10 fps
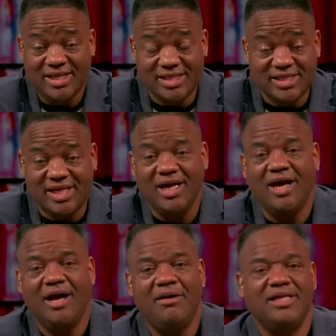This kid,
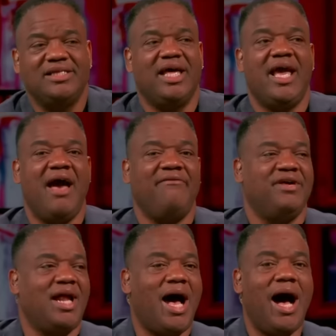they have
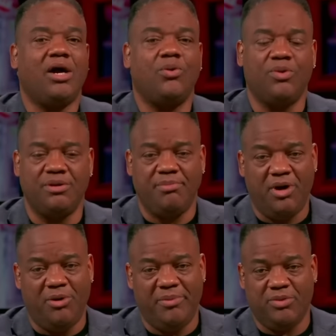an awkward
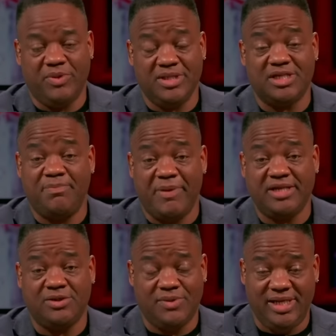moment with a
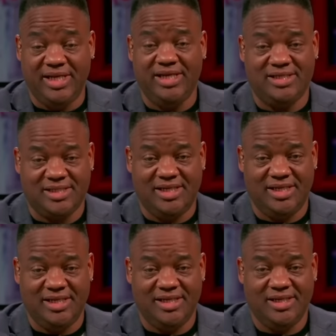special needs
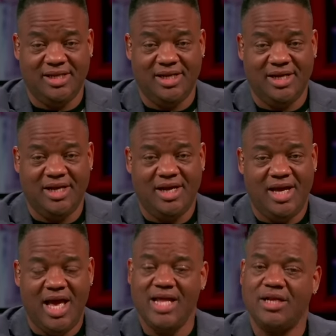kid,
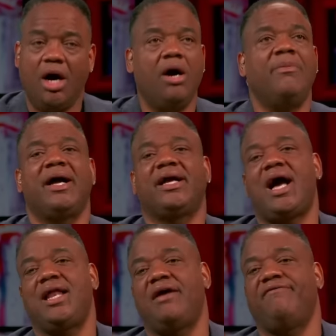and oh my
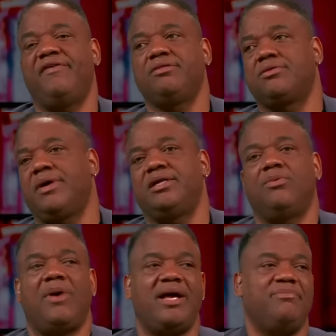God, I felt threatened.
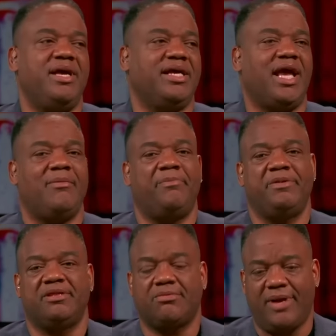A white man came up
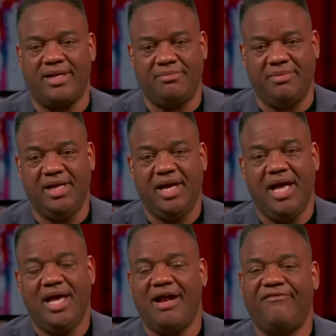and threatened me,
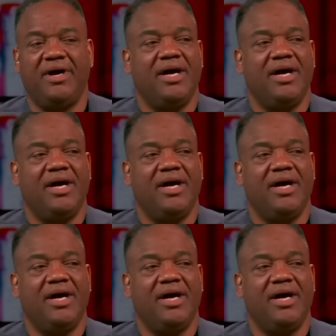and I